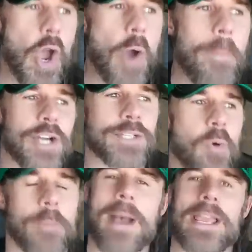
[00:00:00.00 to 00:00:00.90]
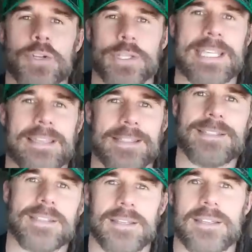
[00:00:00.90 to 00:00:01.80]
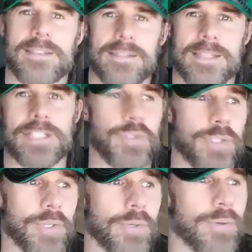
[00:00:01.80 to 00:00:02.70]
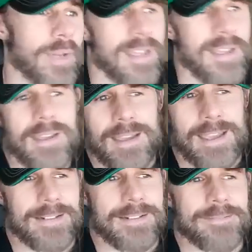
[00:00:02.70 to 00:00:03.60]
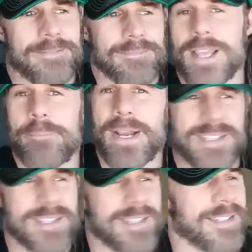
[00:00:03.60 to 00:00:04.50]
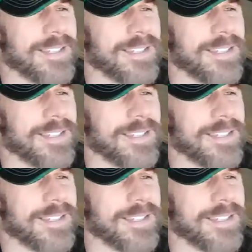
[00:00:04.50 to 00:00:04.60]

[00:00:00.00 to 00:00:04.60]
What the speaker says: cares more about your kids than you do. And some parents,